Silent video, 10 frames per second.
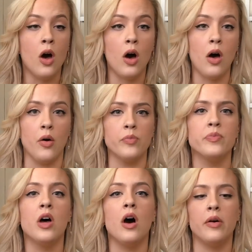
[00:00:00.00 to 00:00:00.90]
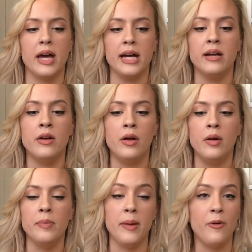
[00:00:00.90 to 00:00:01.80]
Oh, okay.
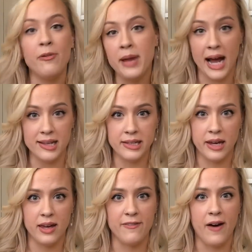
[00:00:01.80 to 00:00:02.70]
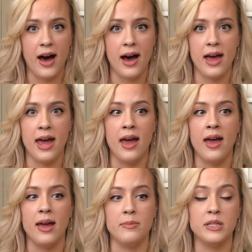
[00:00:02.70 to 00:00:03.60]
People have been asking if I
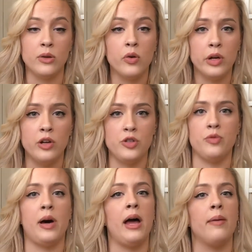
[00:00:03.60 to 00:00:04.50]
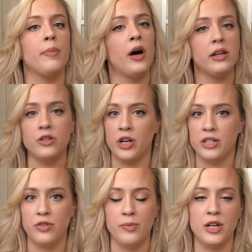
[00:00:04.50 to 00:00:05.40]
am still going to do my body
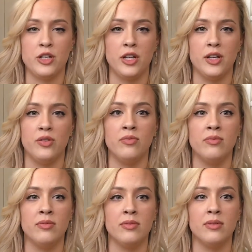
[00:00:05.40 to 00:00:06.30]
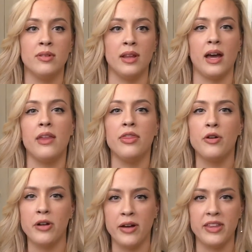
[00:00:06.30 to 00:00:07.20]
transformation. I'd
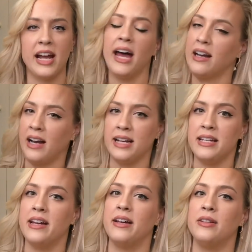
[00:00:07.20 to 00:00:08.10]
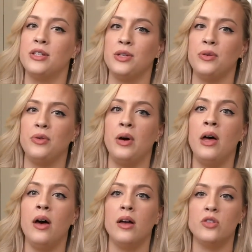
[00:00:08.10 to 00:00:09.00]
thrown out that I had an idea to
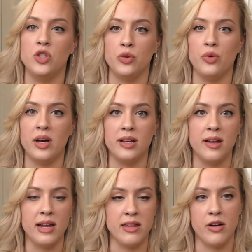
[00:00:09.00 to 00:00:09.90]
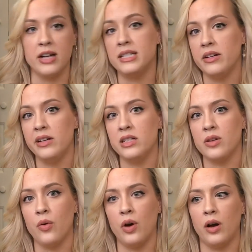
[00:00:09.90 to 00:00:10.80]
do either a series
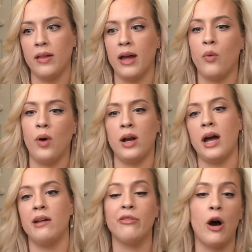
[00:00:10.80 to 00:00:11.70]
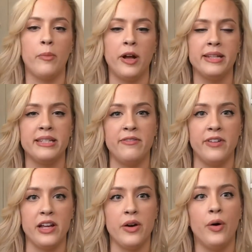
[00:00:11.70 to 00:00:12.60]
or one kind of comprehensive
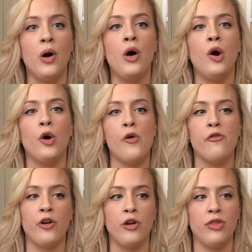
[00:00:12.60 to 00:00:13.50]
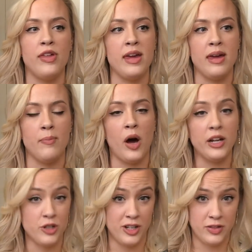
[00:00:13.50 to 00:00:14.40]
video over the
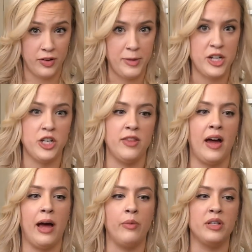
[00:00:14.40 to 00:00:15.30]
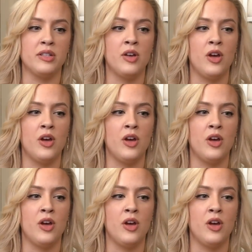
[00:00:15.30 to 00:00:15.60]
body transformation that I was